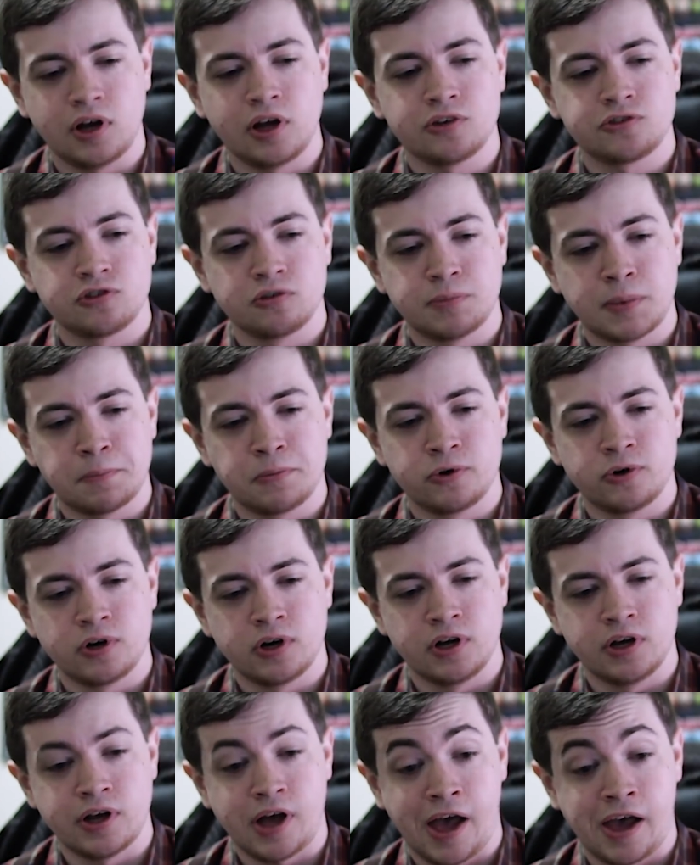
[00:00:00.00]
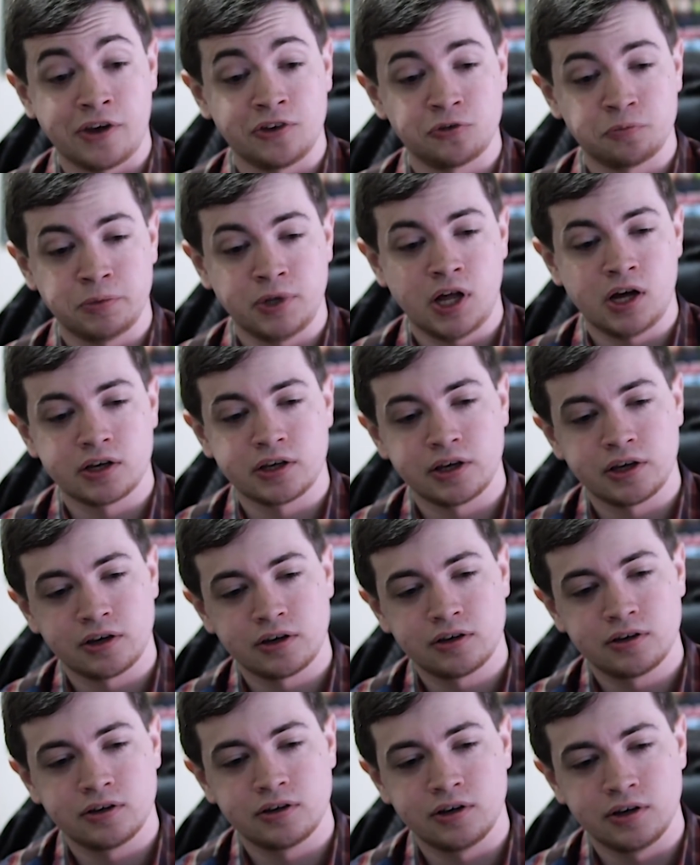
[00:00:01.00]
I also remember uh, ice blocking
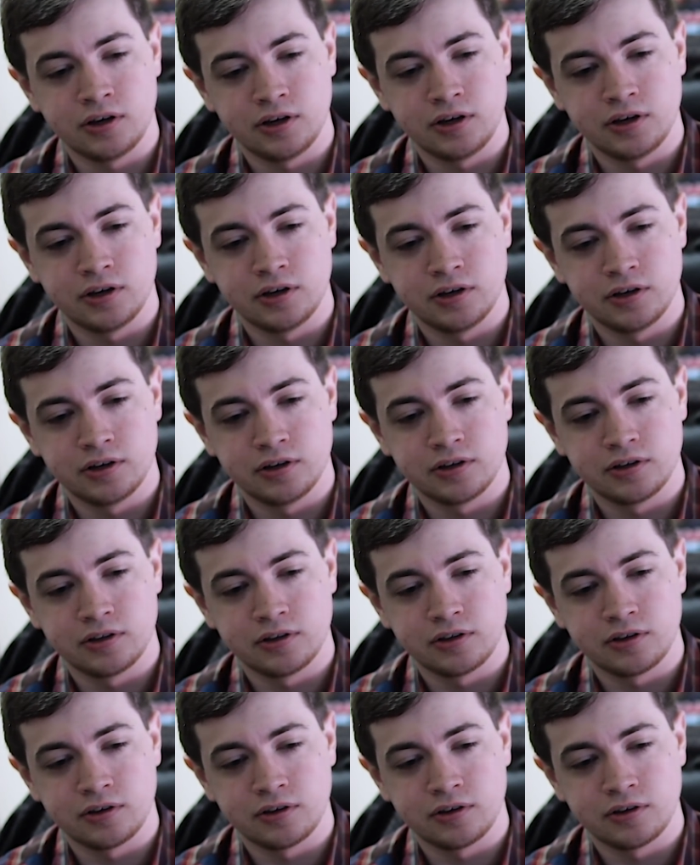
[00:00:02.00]
uh,